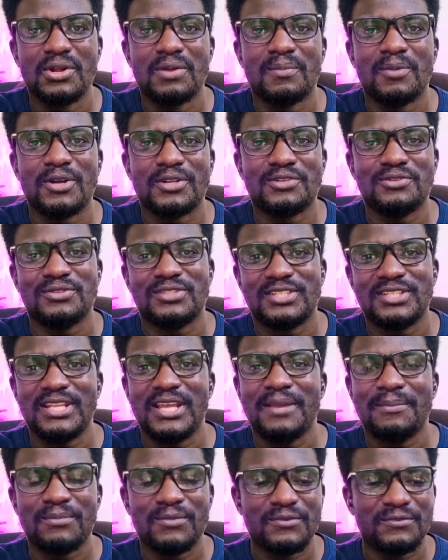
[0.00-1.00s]
but you see
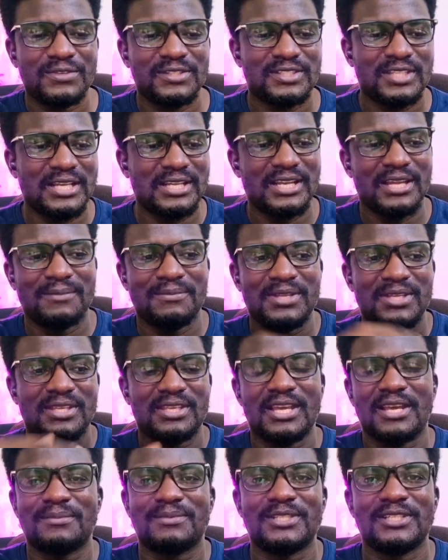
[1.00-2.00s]
that in movies that they're being
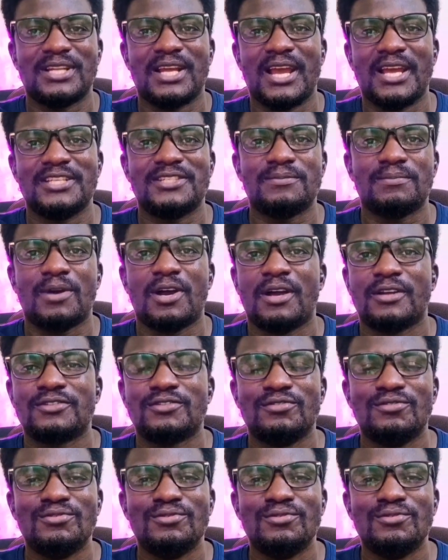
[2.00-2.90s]
kept in ice packs.